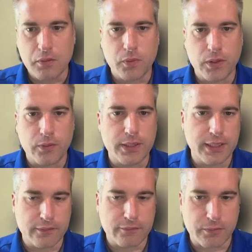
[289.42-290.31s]
We would
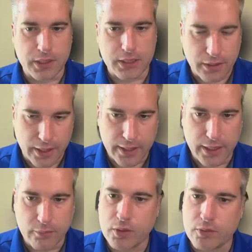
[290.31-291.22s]
get it from a client,
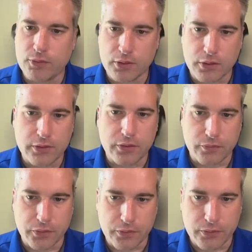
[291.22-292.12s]
and we would look
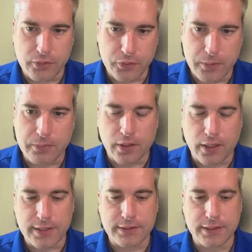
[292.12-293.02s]
through their
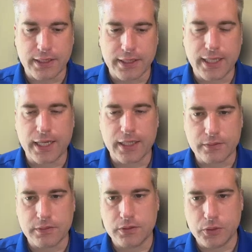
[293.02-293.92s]
pricing and kind of
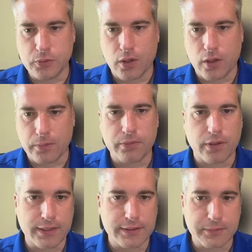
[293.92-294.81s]
do our
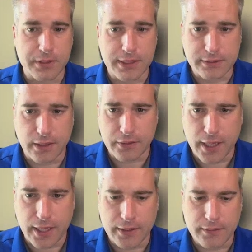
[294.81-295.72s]
pricing based on
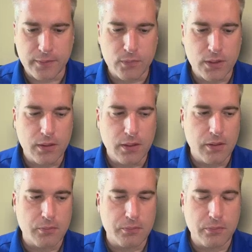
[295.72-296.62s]
that.
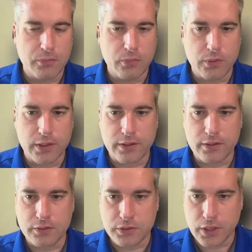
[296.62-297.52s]
With
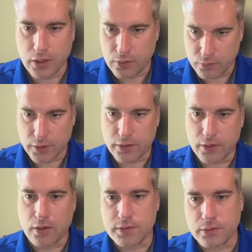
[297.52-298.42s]
Joe with
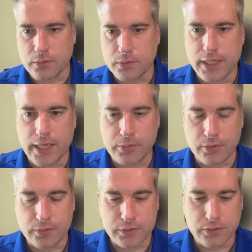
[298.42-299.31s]
Arsenal was able
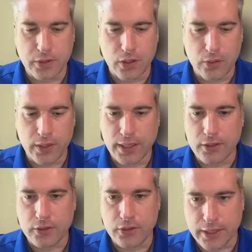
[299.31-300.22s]
to go in
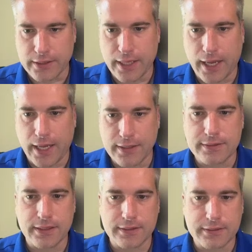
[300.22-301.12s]
and look at that and
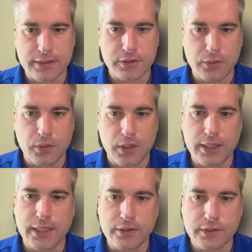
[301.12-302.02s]
says, you know what,
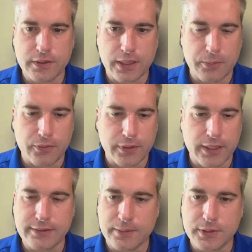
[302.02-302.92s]
here's a couple of
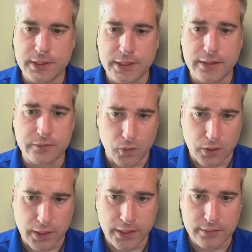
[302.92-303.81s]
things I'm seeing that's
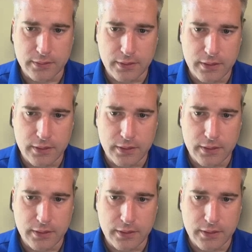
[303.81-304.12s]
working.